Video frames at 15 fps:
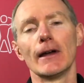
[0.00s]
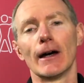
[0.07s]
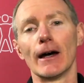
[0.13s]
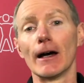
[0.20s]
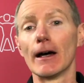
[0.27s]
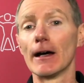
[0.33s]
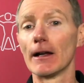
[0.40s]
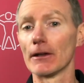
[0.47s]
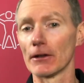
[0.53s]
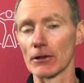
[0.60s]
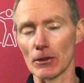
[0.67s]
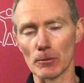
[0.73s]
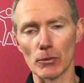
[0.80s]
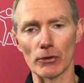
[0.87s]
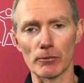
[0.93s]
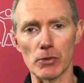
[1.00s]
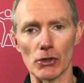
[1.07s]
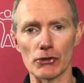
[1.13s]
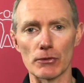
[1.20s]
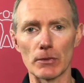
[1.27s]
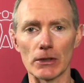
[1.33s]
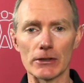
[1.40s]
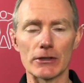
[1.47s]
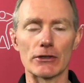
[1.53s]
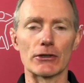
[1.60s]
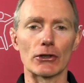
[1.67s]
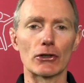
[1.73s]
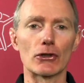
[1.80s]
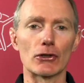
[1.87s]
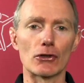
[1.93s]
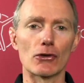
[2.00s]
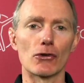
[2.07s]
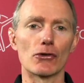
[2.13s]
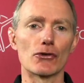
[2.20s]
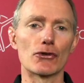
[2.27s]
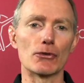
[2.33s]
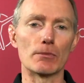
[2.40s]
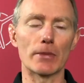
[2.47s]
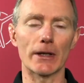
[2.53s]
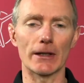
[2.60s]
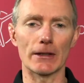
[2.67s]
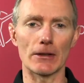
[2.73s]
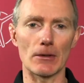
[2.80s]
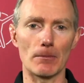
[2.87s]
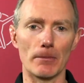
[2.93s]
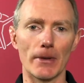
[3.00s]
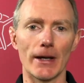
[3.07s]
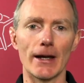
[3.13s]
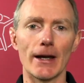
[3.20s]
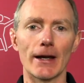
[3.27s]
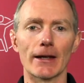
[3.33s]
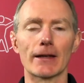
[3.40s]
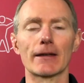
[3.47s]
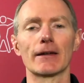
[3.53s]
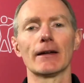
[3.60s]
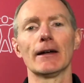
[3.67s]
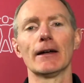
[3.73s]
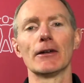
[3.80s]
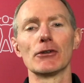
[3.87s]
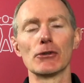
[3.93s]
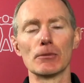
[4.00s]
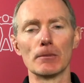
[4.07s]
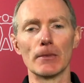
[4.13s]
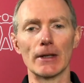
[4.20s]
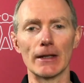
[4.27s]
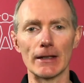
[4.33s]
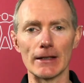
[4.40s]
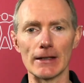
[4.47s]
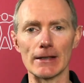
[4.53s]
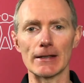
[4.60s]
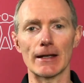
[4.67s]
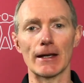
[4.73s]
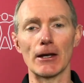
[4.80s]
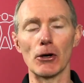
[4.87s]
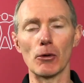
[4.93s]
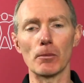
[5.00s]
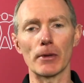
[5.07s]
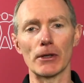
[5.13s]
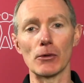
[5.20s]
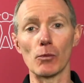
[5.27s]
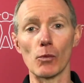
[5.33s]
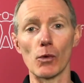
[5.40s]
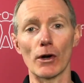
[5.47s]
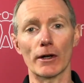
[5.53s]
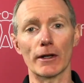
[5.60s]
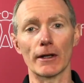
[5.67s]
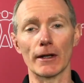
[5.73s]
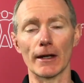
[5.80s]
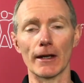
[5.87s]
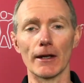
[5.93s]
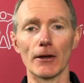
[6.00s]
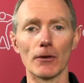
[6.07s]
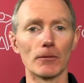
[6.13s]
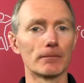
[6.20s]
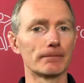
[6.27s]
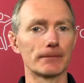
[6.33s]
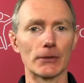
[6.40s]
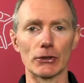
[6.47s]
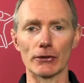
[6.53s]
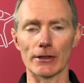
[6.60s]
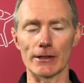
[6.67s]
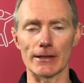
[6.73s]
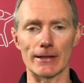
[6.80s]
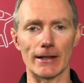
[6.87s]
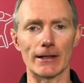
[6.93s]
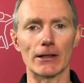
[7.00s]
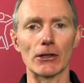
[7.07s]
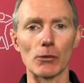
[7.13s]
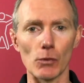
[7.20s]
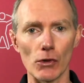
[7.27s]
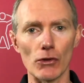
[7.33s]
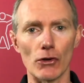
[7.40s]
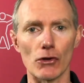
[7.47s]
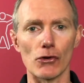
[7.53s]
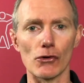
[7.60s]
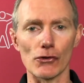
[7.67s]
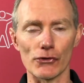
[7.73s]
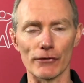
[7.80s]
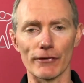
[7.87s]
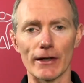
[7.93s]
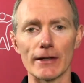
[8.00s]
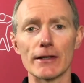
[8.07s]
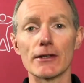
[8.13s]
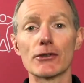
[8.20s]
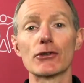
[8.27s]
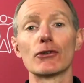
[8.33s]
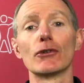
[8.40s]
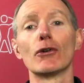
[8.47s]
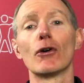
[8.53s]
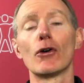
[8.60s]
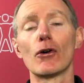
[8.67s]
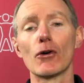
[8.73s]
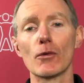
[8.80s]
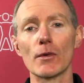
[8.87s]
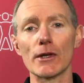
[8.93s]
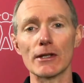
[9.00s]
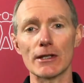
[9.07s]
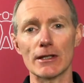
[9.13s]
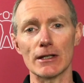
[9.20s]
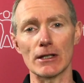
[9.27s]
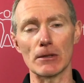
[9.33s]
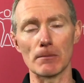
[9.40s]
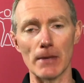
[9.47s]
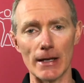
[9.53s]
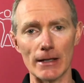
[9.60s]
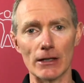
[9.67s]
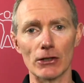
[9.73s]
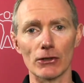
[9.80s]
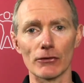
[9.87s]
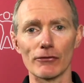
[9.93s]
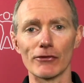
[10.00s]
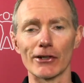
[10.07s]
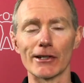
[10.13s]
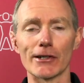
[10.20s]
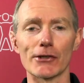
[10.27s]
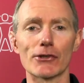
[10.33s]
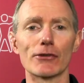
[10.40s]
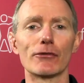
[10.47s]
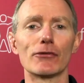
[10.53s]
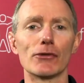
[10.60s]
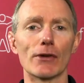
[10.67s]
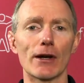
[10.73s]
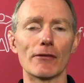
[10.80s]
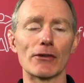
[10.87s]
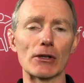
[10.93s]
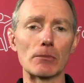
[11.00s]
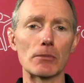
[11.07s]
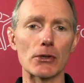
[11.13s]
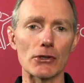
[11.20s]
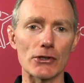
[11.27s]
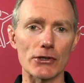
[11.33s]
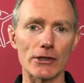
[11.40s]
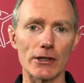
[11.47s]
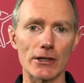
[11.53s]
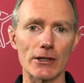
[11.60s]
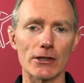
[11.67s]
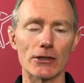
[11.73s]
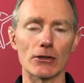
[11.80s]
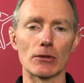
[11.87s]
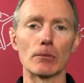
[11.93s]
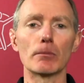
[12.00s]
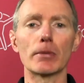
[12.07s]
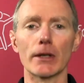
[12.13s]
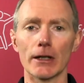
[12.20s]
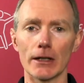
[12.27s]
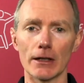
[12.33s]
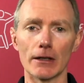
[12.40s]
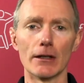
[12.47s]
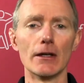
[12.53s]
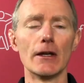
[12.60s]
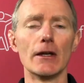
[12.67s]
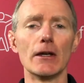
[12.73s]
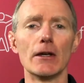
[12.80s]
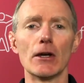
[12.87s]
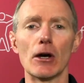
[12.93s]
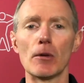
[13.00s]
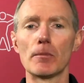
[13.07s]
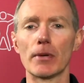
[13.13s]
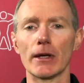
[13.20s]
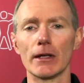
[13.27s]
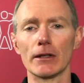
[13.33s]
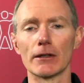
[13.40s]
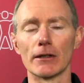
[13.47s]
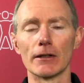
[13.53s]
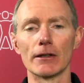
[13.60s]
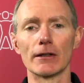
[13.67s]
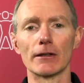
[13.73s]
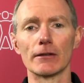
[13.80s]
and a number of possibilities that could cause you pain at the back, and you may need help in working out exactly what the cause of that is. So always seek medical advice if you have a persistent pain, a pain that